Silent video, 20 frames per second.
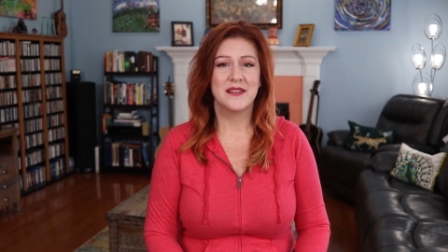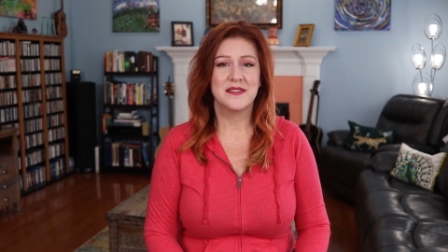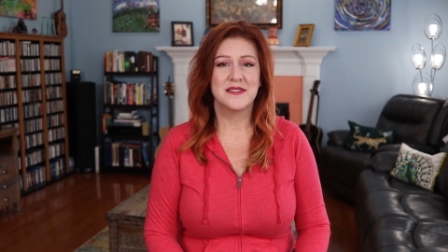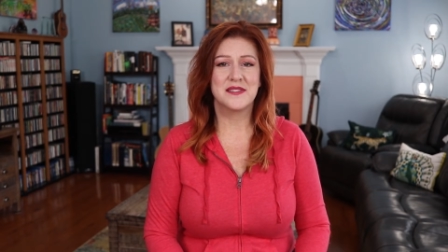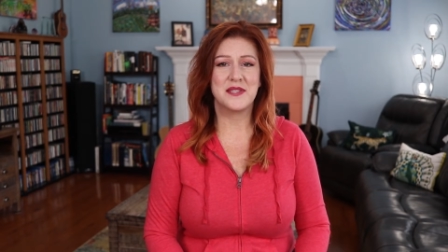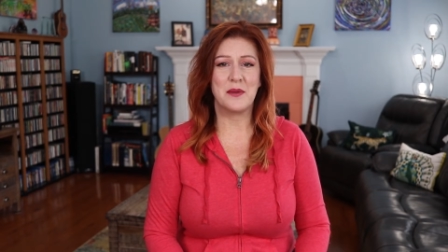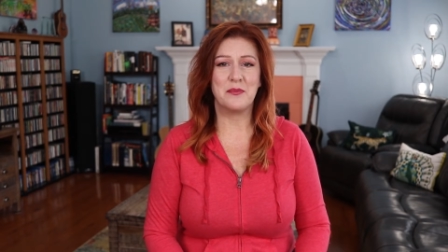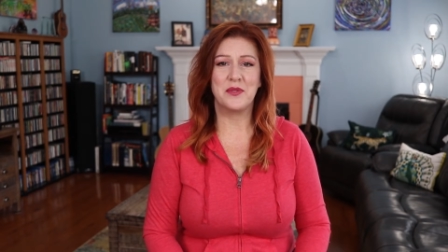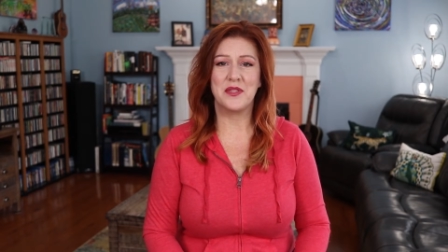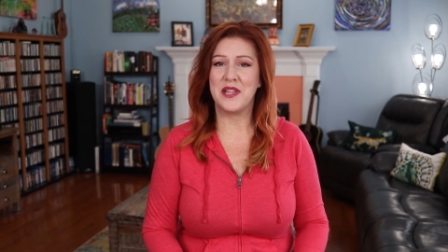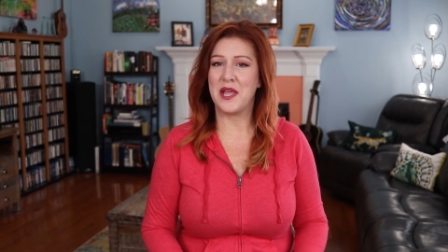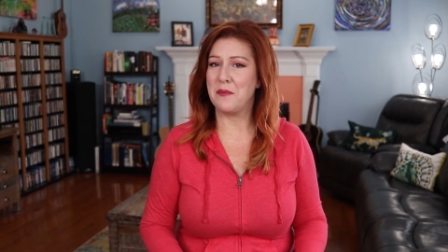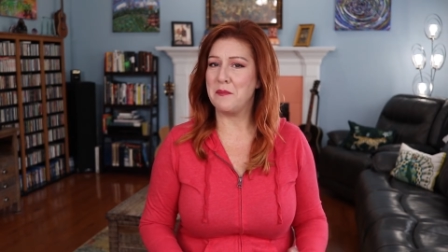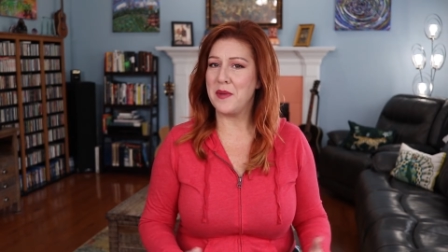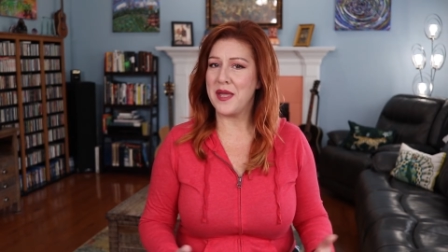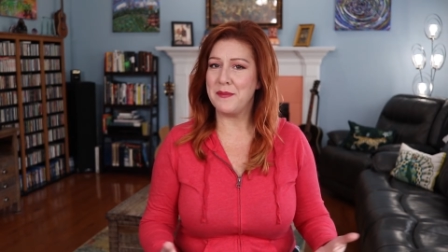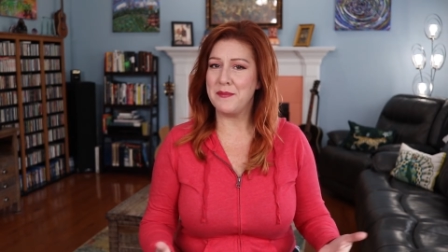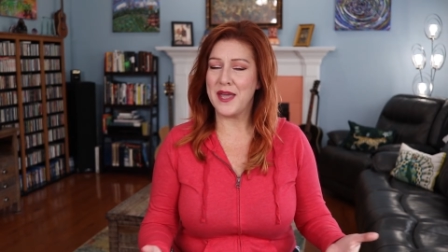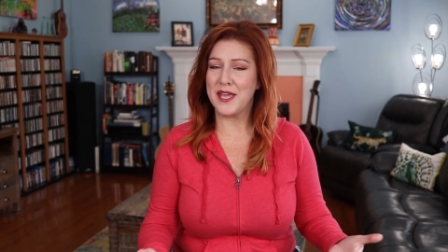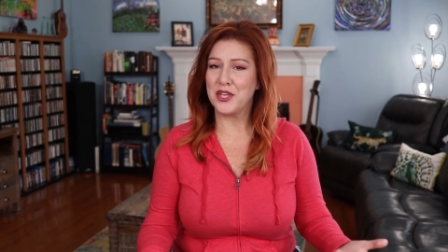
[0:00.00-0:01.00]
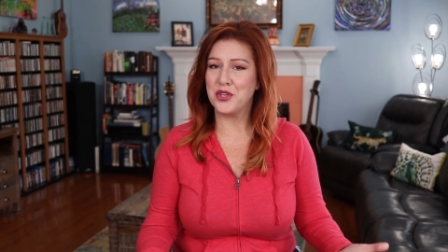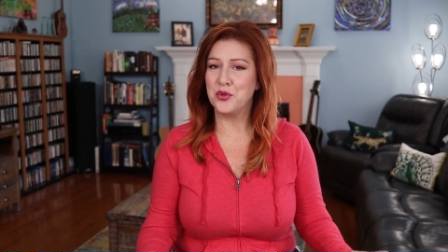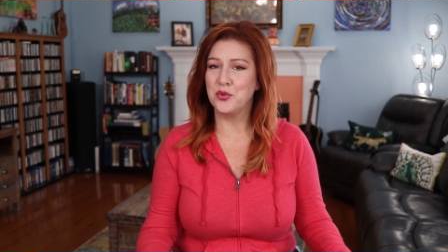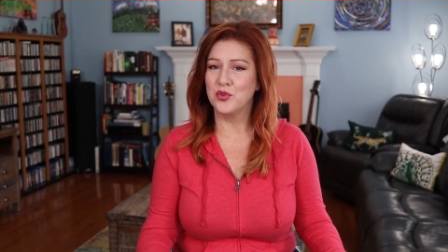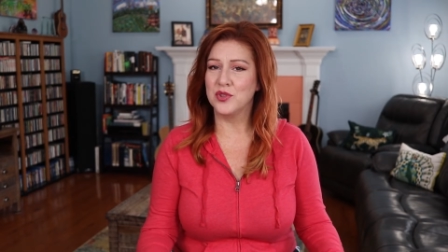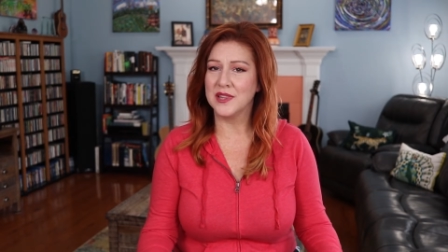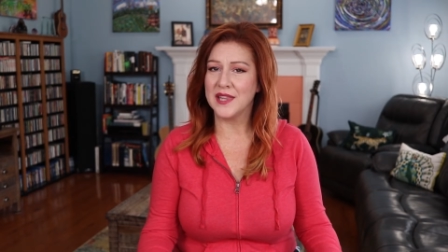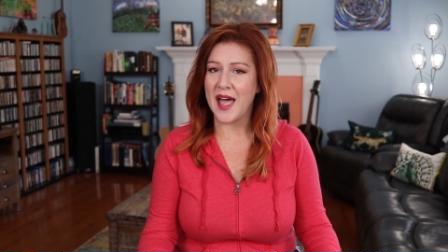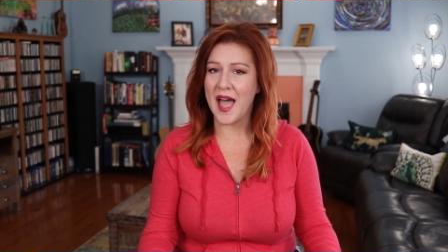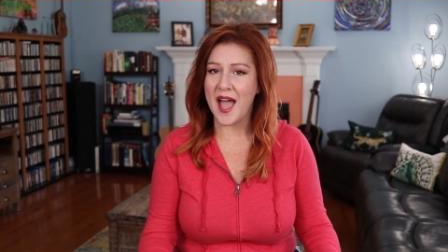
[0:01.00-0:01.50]
Something that may make you
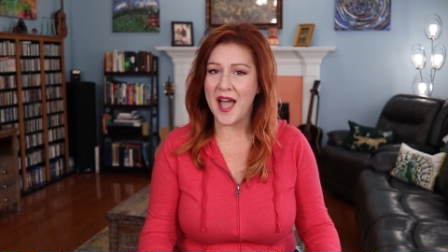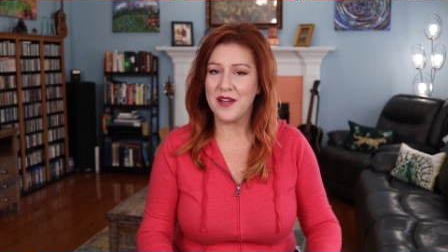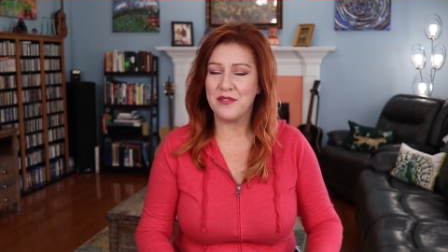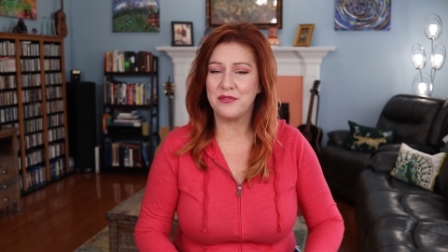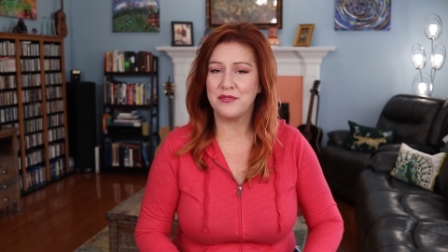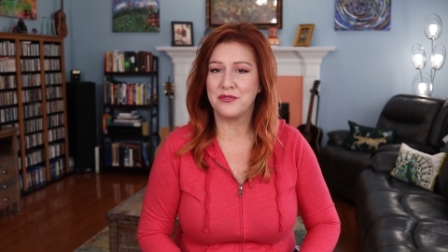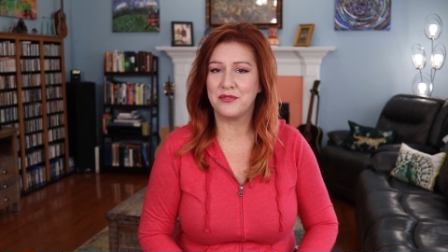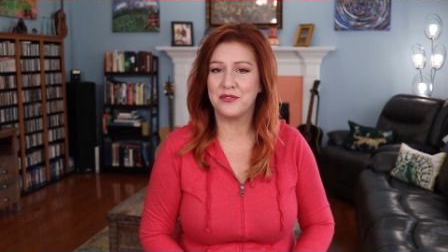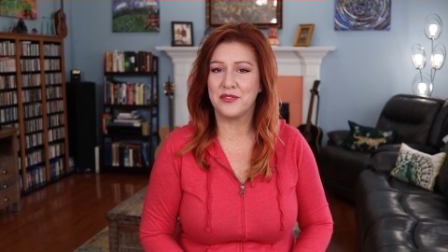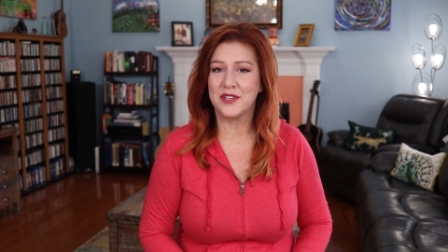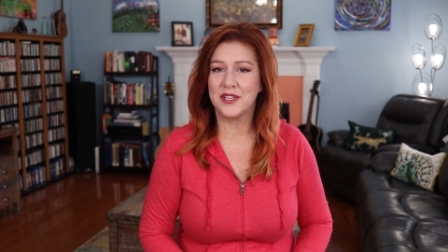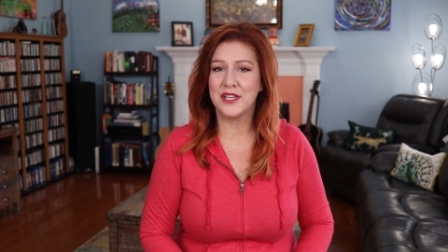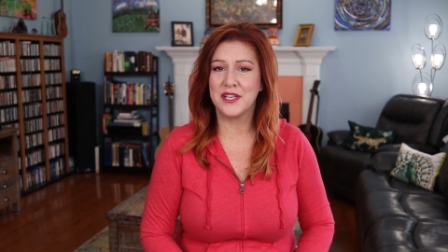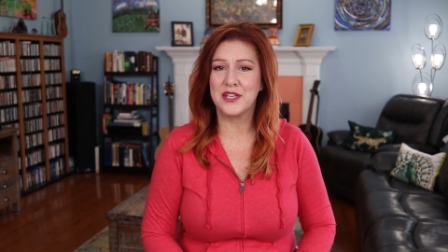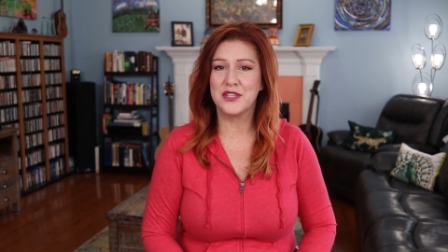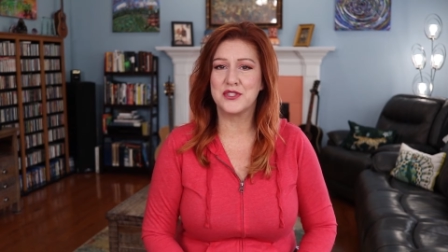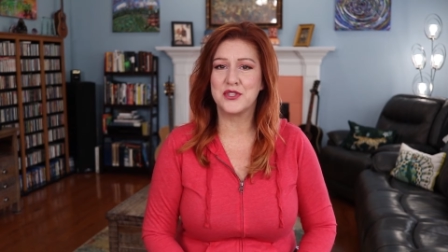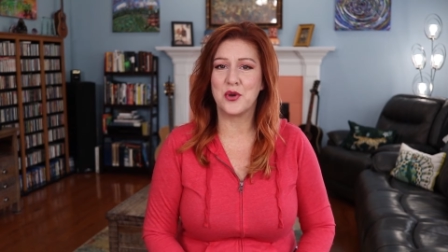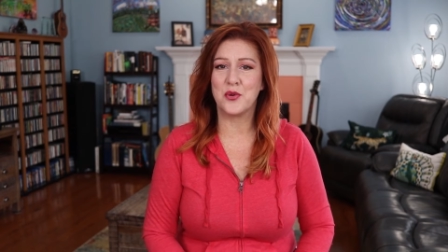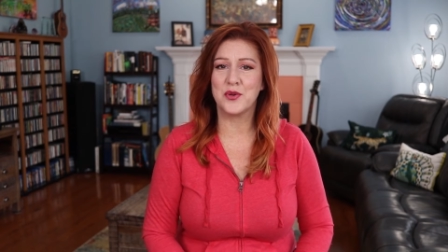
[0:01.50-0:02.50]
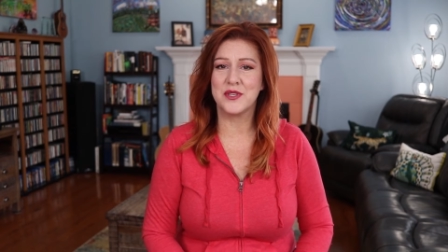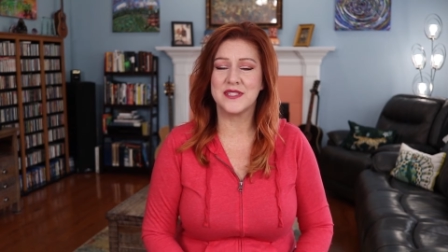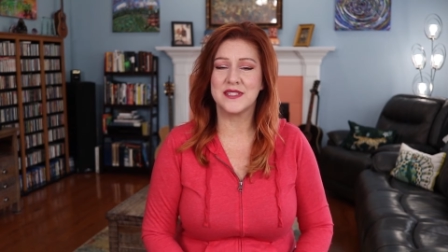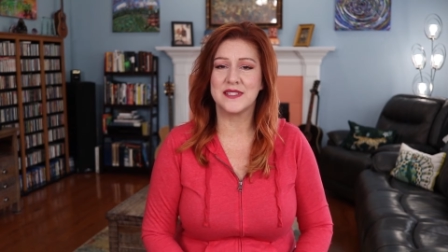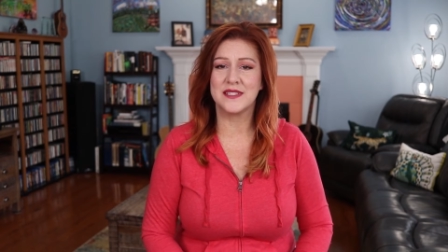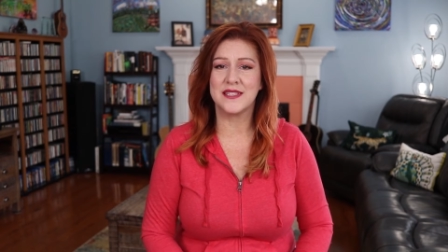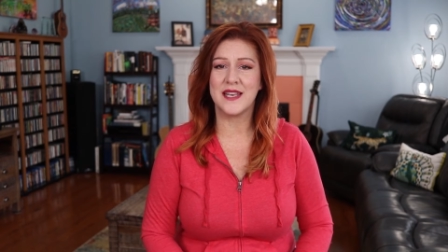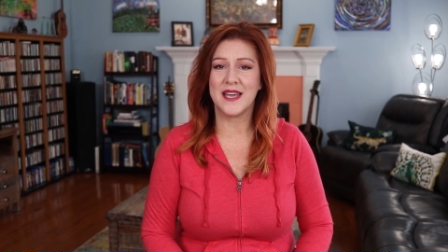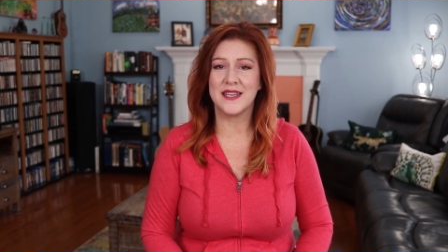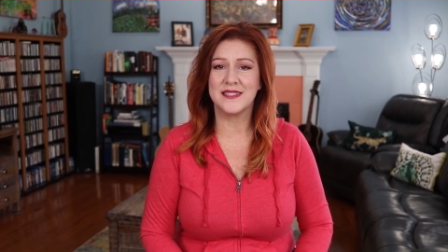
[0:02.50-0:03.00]
laugh is always
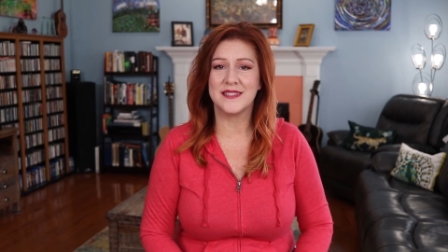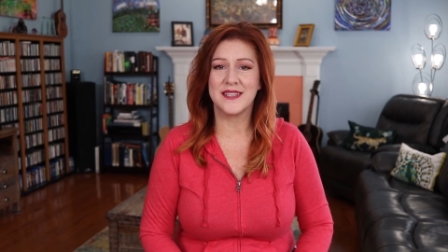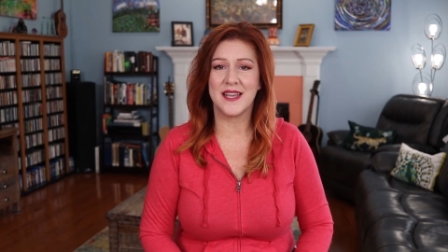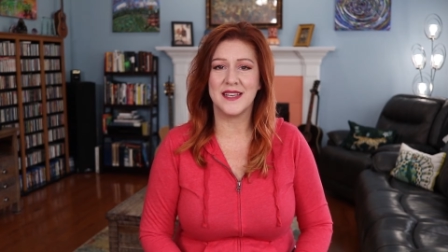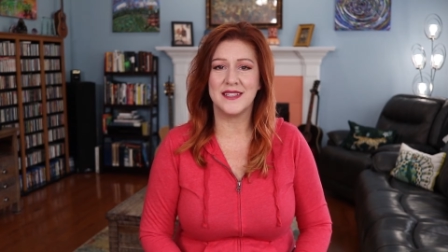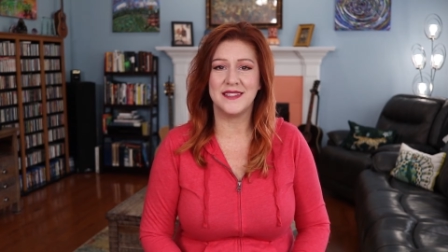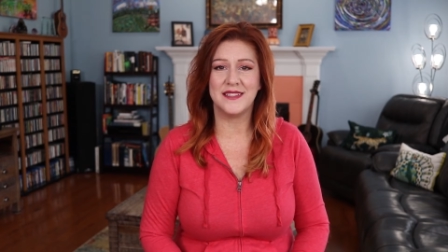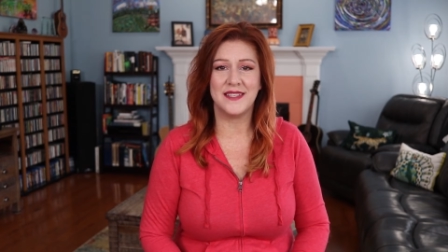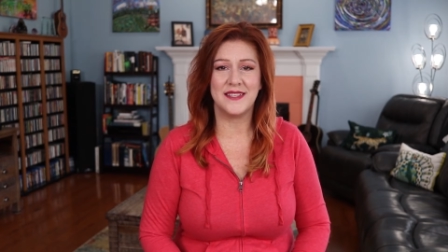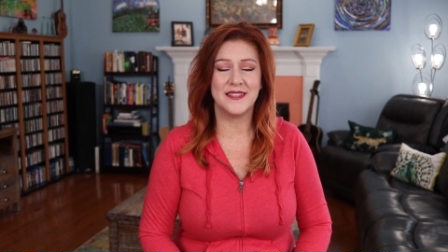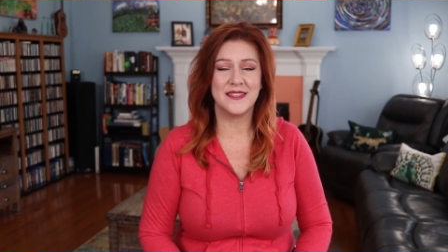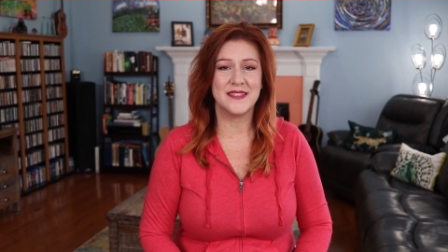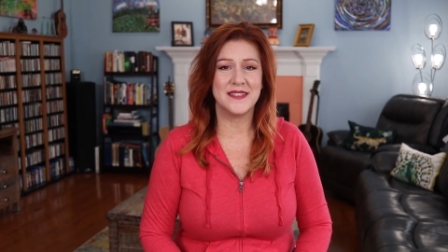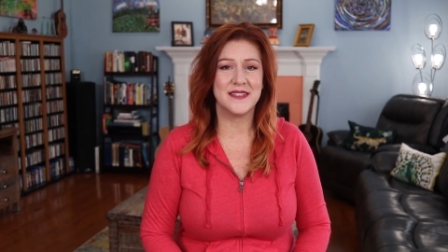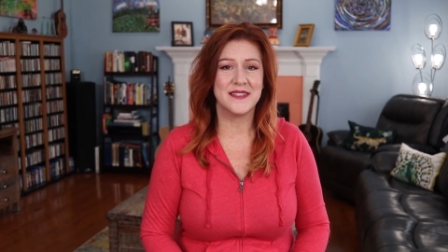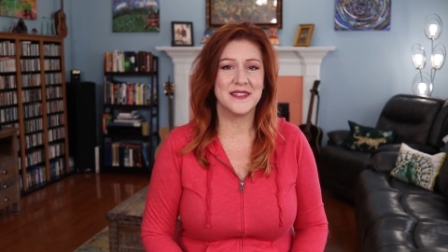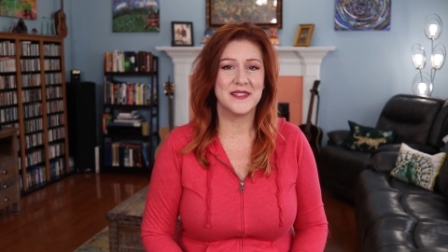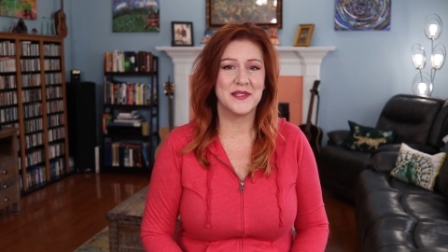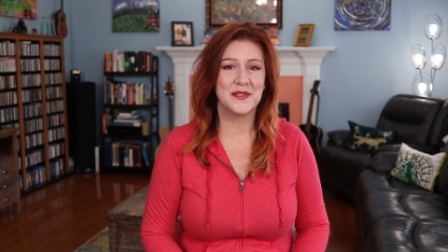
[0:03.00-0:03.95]
a nice idea.